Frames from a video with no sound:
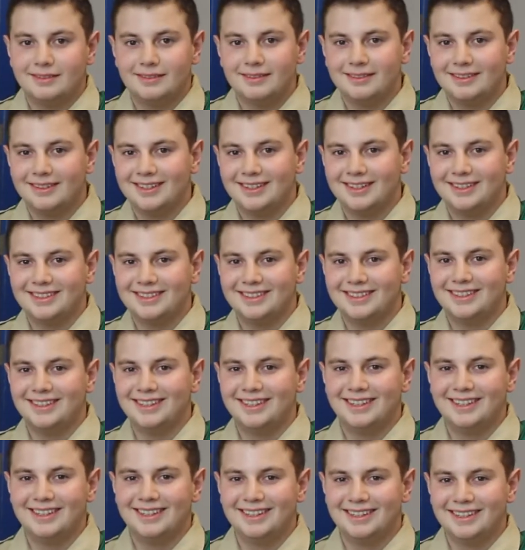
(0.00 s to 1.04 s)

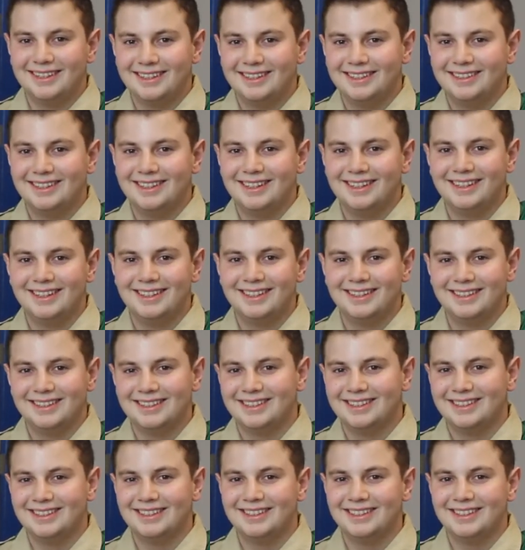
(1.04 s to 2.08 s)

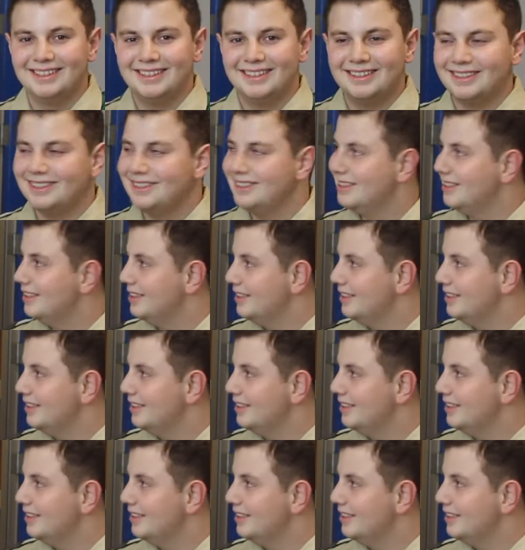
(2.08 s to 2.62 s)
This person isn't speaking.